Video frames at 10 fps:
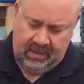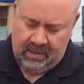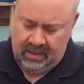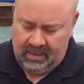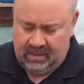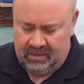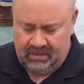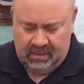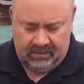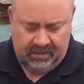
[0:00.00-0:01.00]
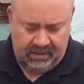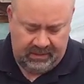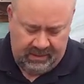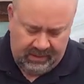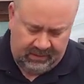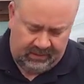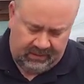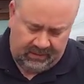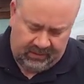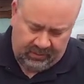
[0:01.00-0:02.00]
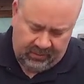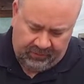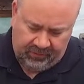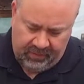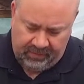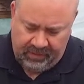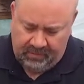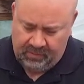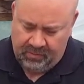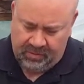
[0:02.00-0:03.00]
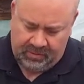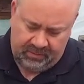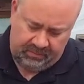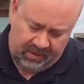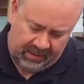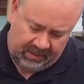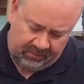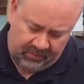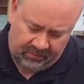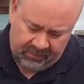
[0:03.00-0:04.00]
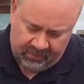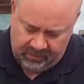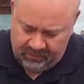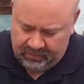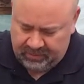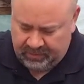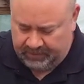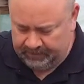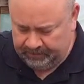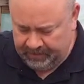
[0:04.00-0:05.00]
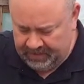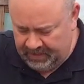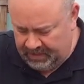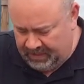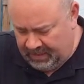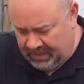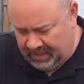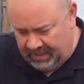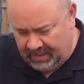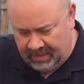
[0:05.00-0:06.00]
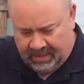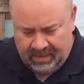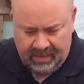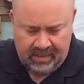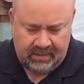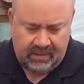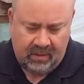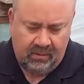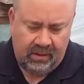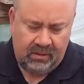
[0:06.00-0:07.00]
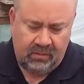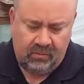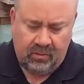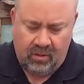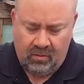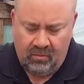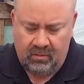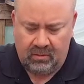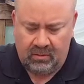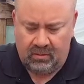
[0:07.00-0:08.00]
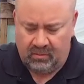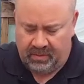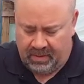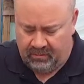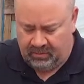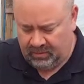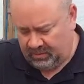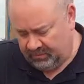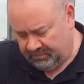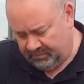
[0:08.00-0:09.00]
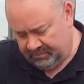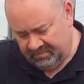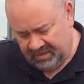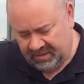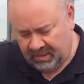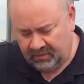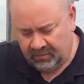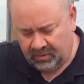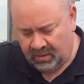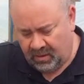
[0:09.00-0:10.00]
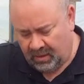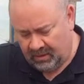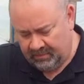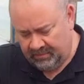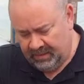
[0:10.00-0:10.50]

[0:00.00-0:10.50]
and that's basically it. This is a 35 litre bucket, plenty of room for the roots. It's going to grow to about 6 foot tall,